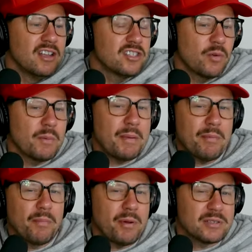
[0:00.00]
So when
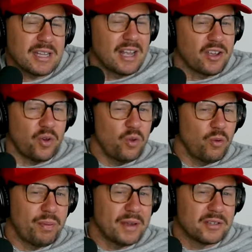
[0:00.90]
people post like a
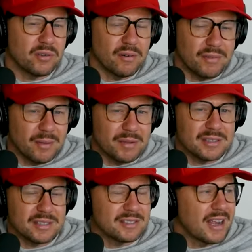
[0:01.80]
cool picture of them
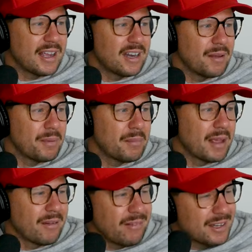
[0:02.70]
as a stand-up, I'm
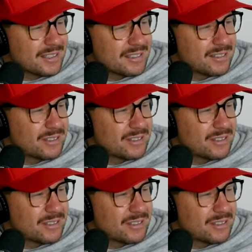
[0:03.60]
like, what?